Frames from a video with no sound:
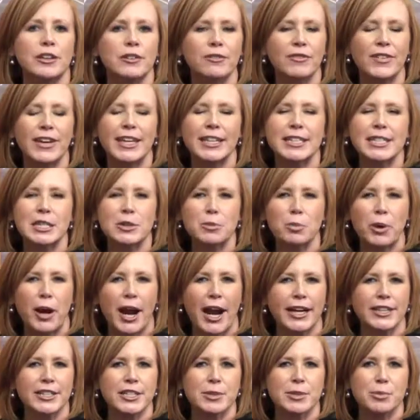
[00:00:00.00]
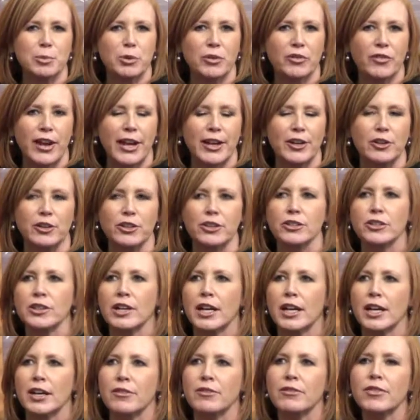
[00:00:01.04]
advanced practice provider,
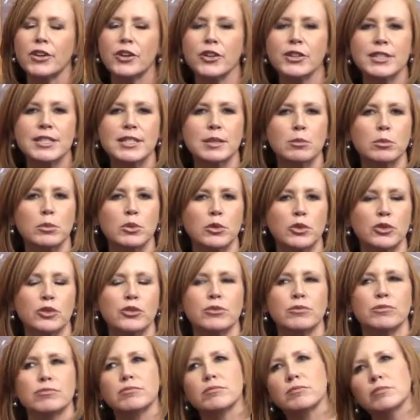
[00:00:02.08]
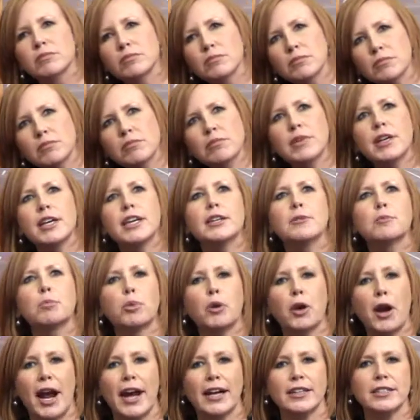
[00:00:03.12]
very similar in
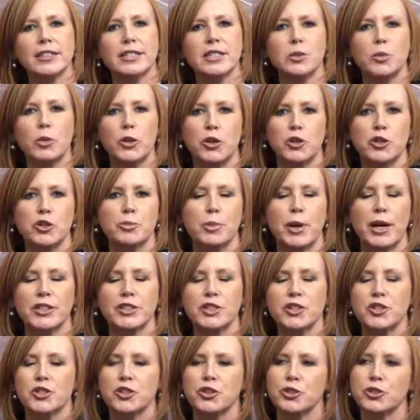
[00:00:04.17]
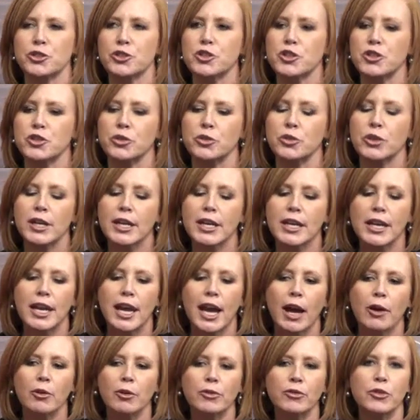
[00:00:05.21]
practice to what nurse practitioners do.
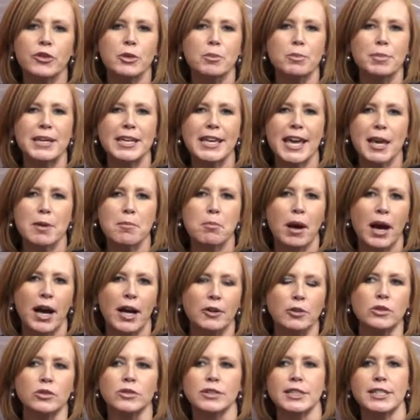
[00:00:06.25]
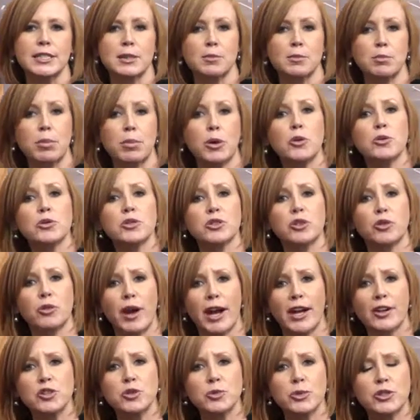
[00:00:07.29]
However, the PA model, it's a
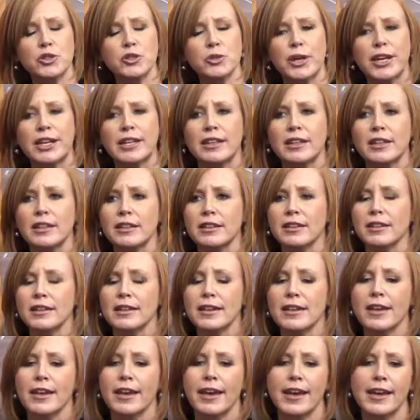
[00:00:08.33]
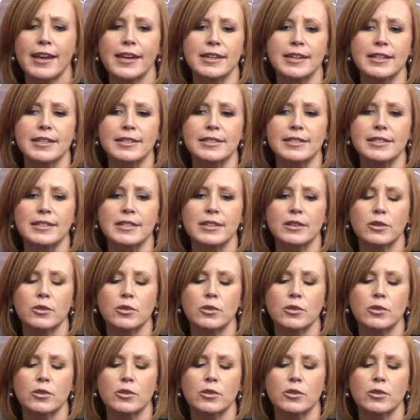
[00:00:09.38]
postgraduate training, and